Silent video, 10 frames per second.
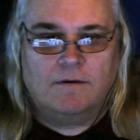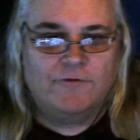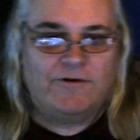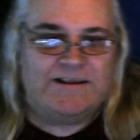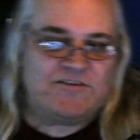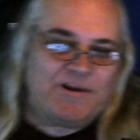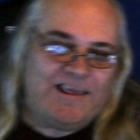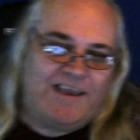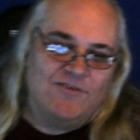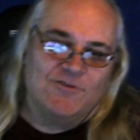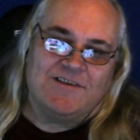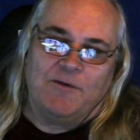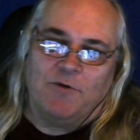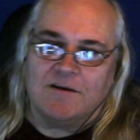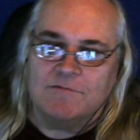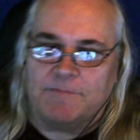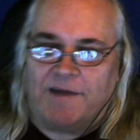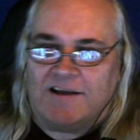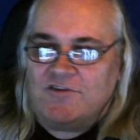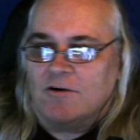Greetings, everybody. How you doing today? Welcome to
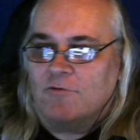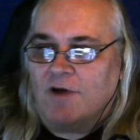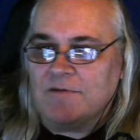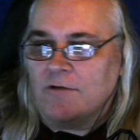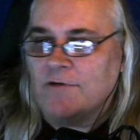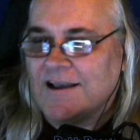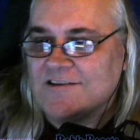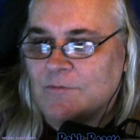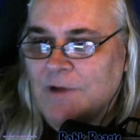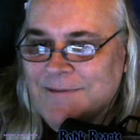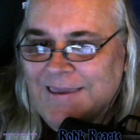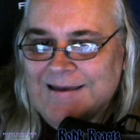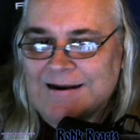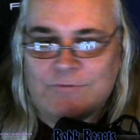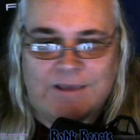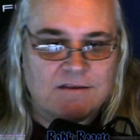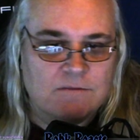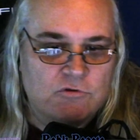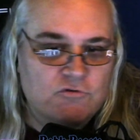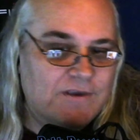my channel, Rob K Reacts. I'm Rob K, and I react to
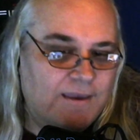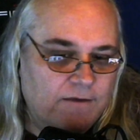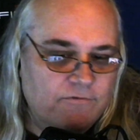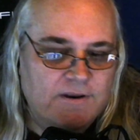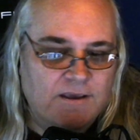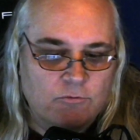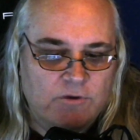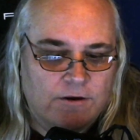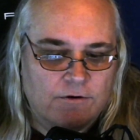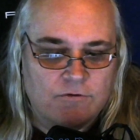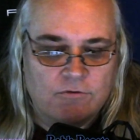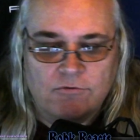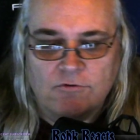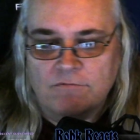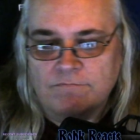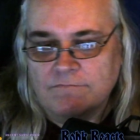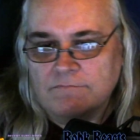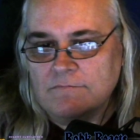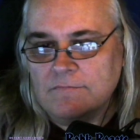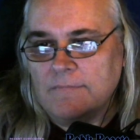music every day of the week here on YouTube.
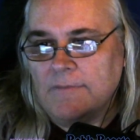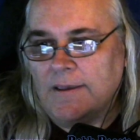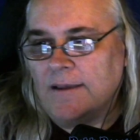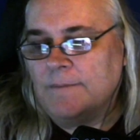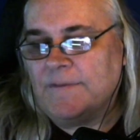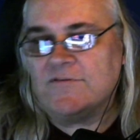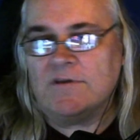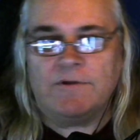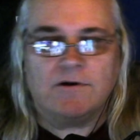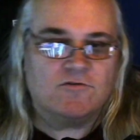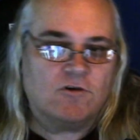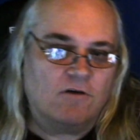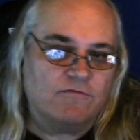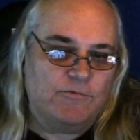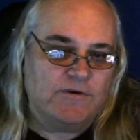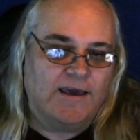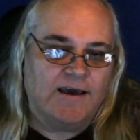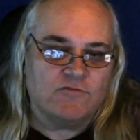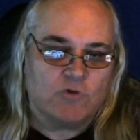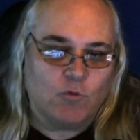And the best thing about it's all from you
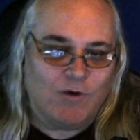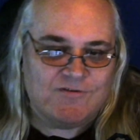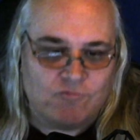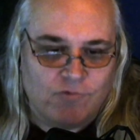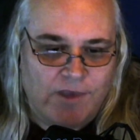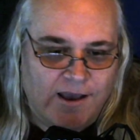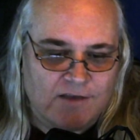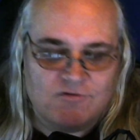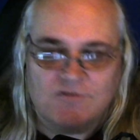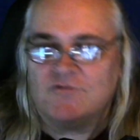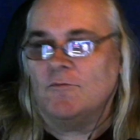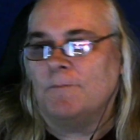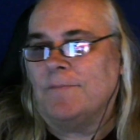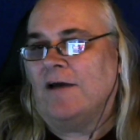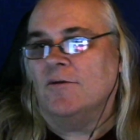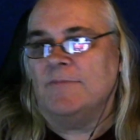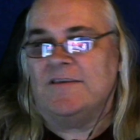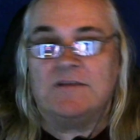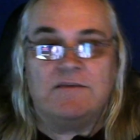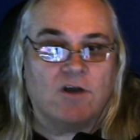guys requested reactions. So by all
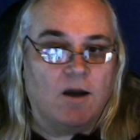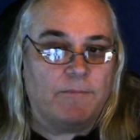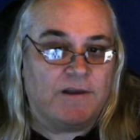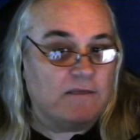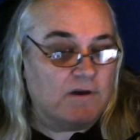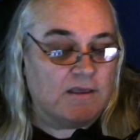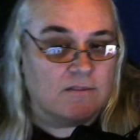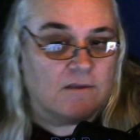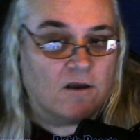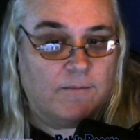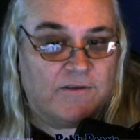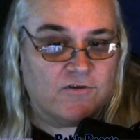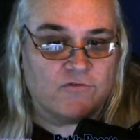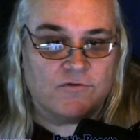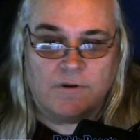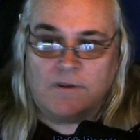means, leave a comment, leave a link in the comment section.